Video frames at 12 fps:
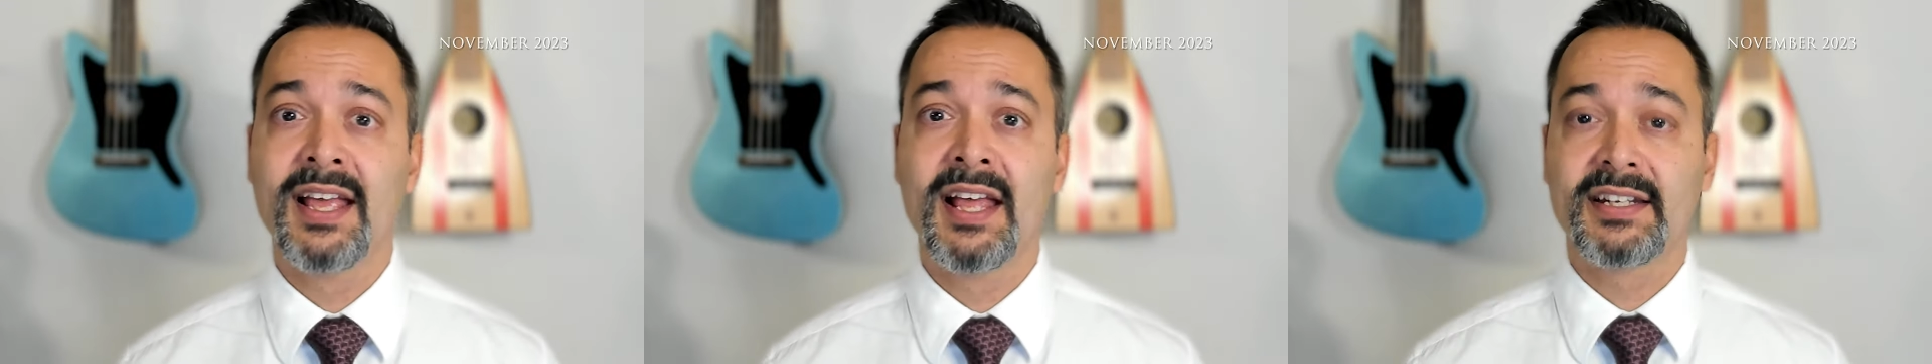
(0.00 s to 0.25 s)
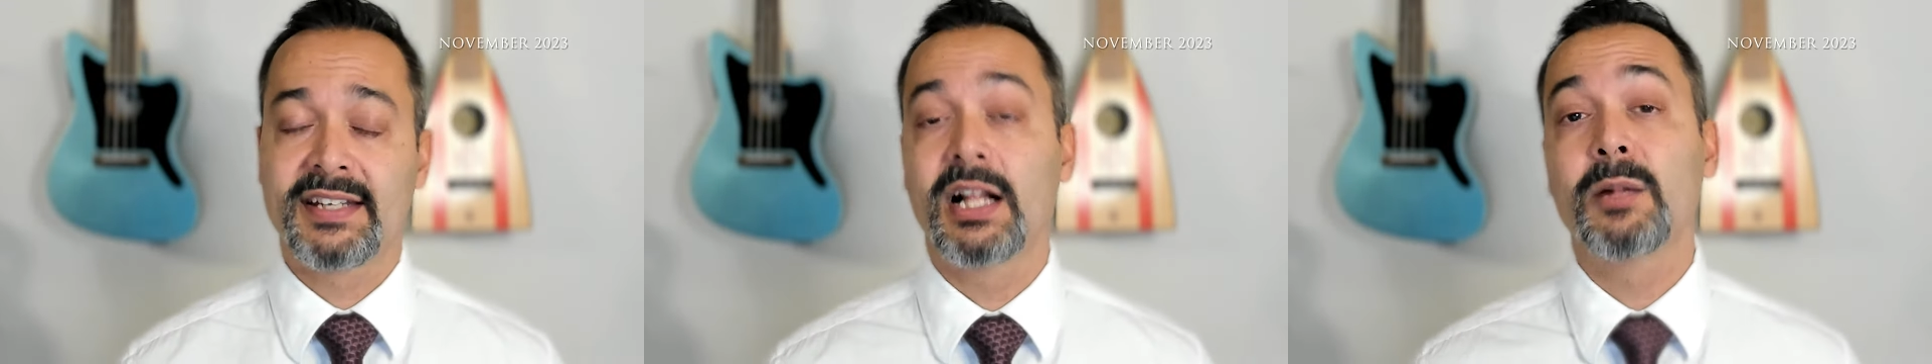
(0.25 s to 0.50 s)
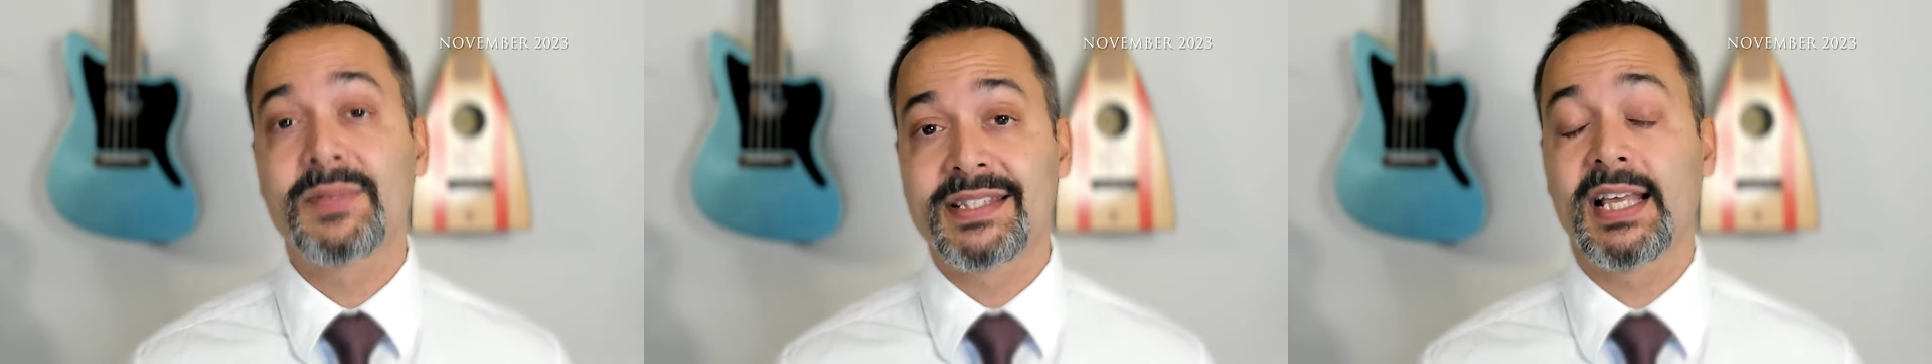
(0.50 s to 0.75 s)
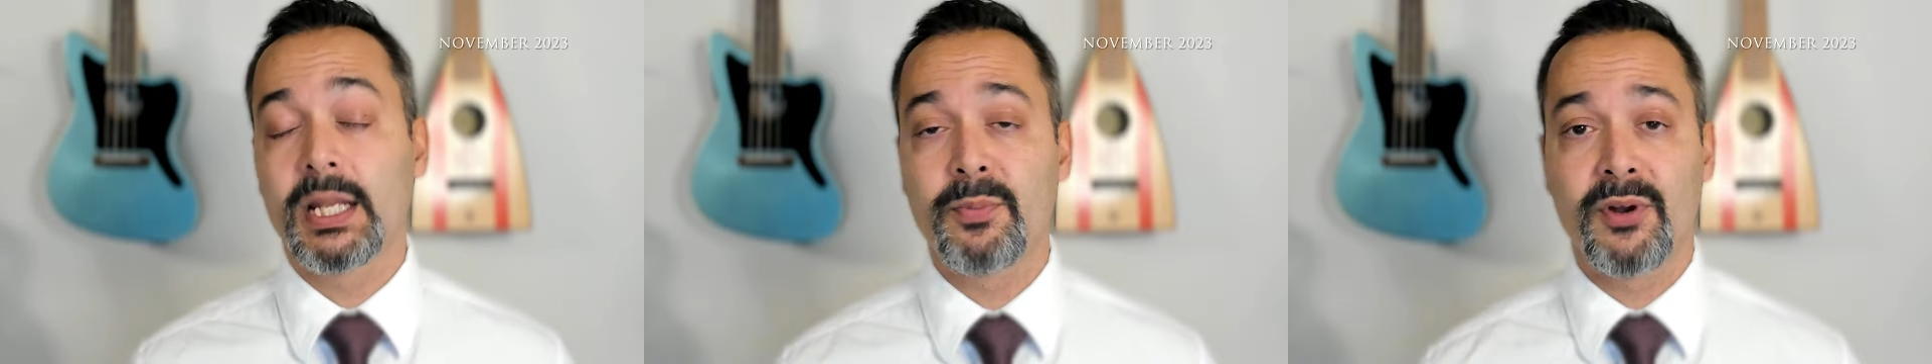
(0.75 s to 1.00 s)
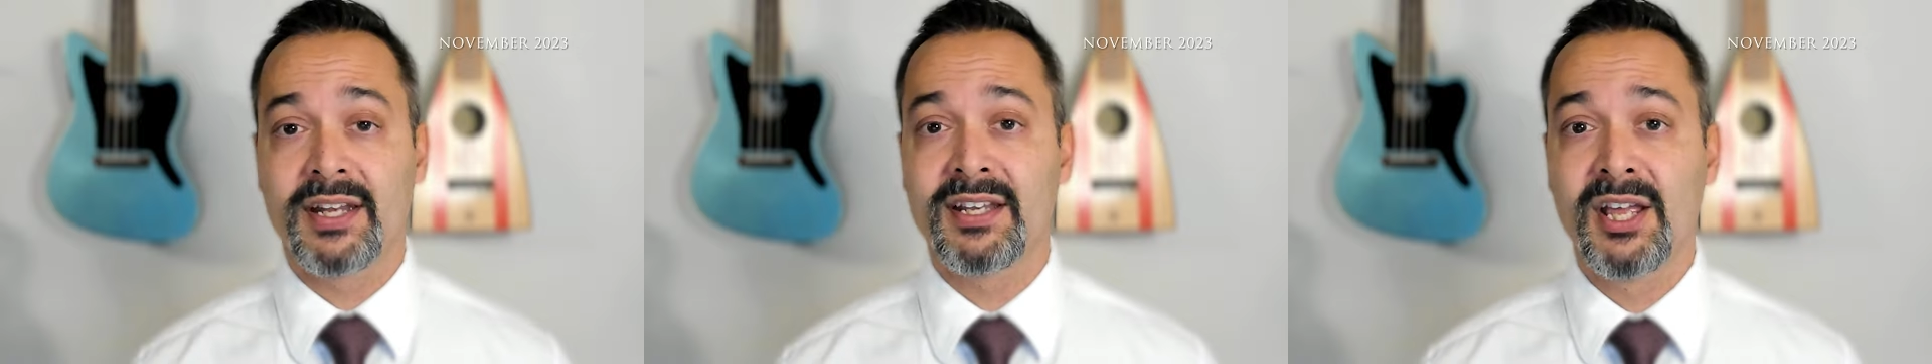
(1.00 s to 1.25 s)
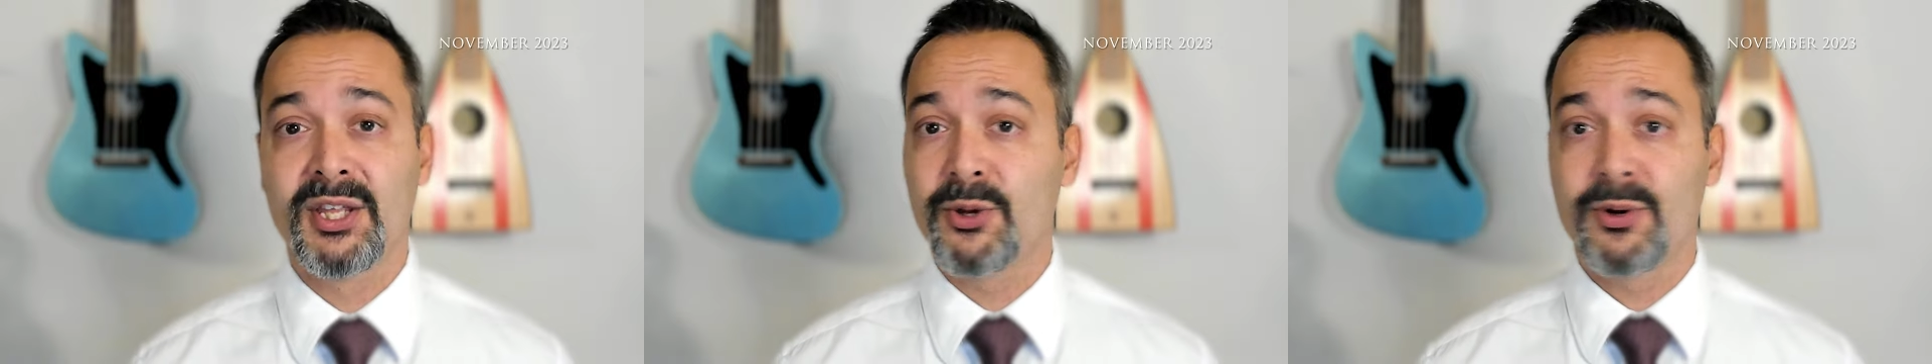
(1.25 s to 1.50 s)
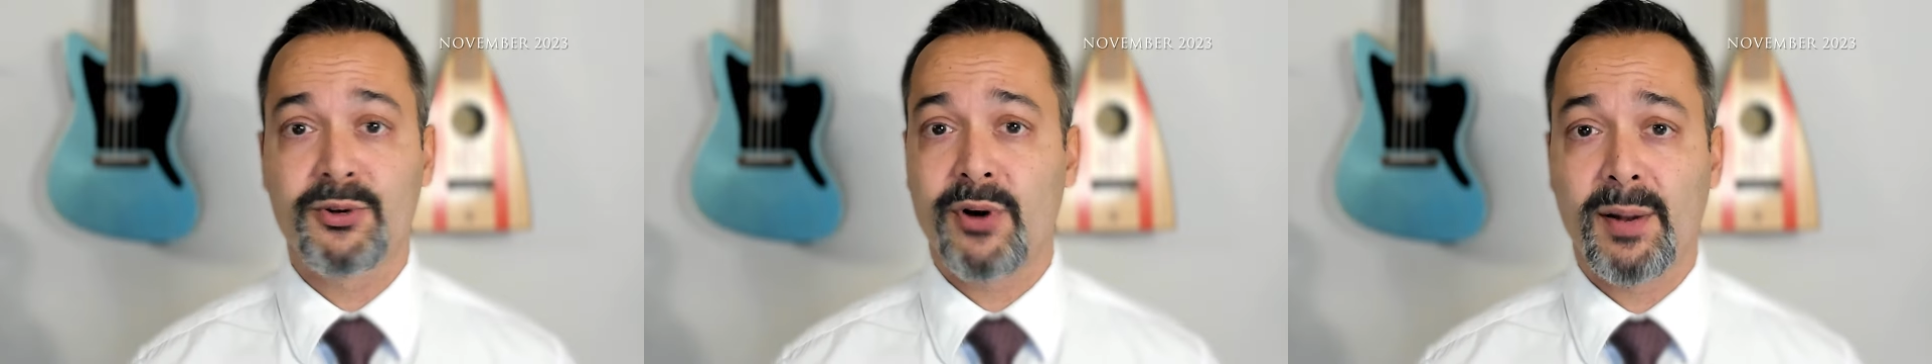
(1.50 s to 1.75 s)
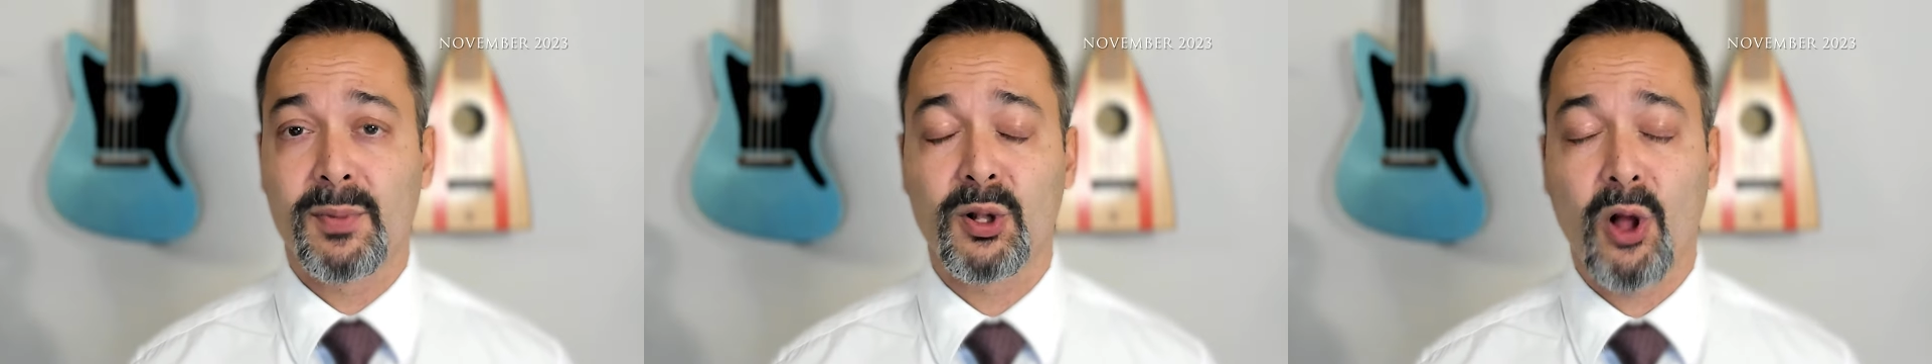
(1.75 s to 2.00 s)
to help celebrate your
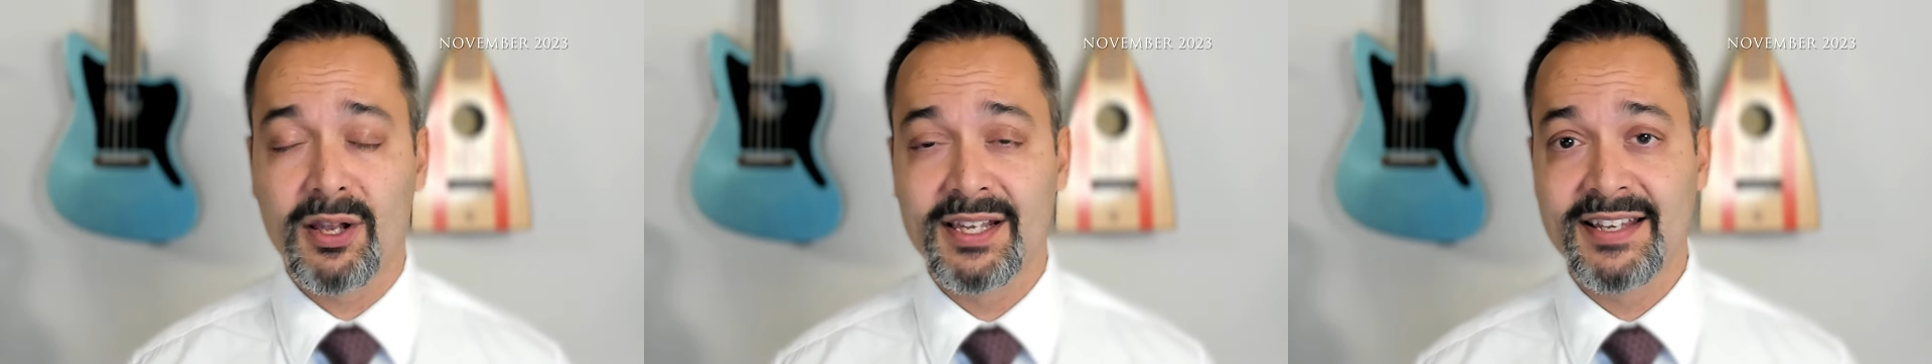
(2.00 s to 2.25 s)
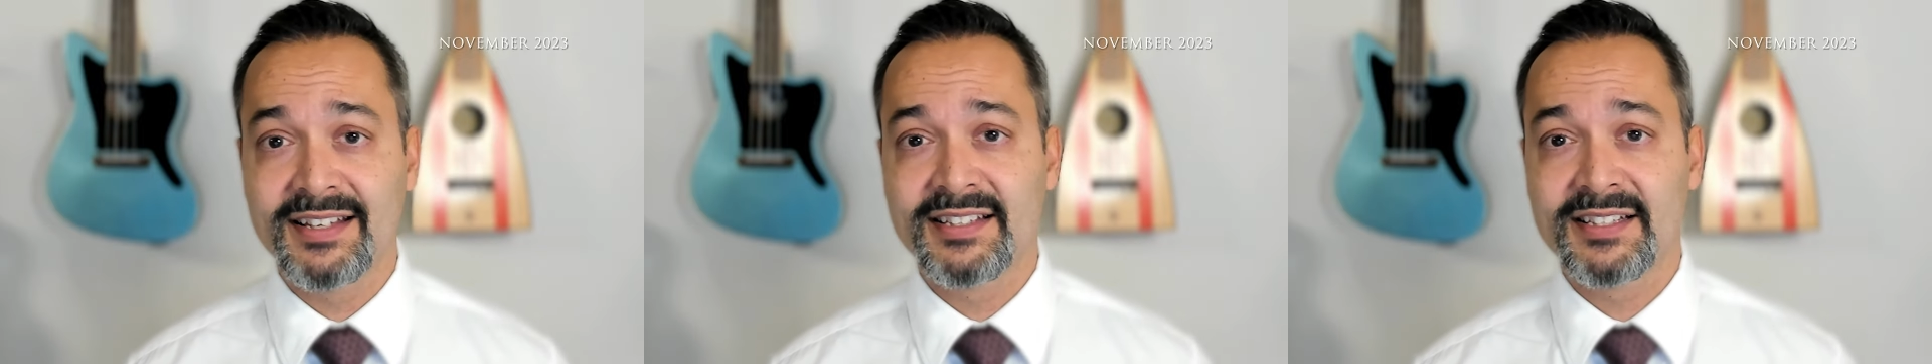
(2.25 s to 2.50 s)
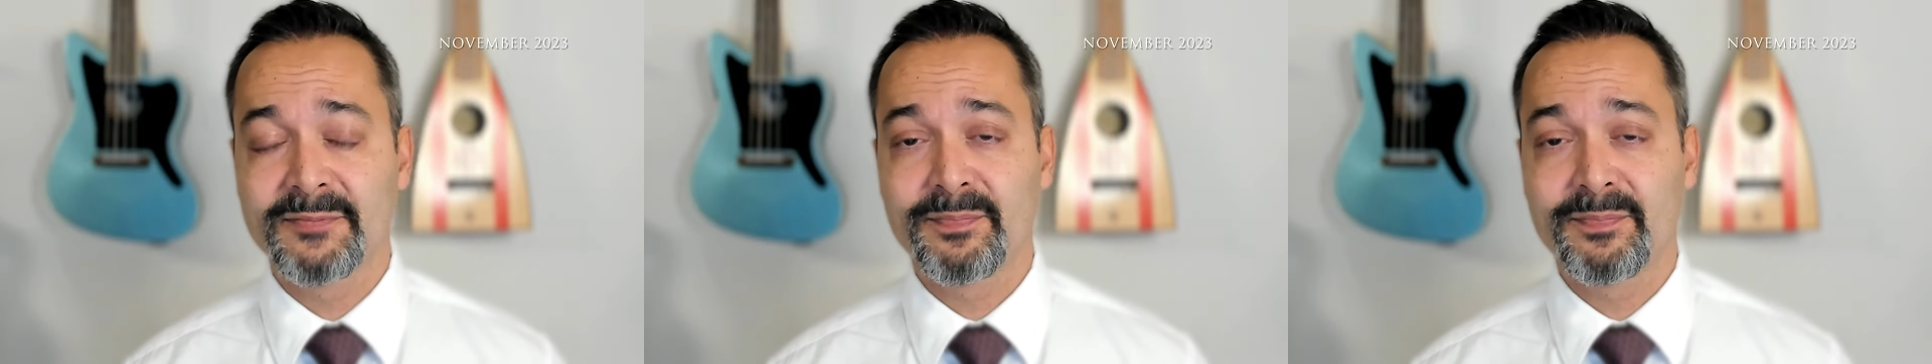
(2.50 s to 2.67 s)
incredible colleagues.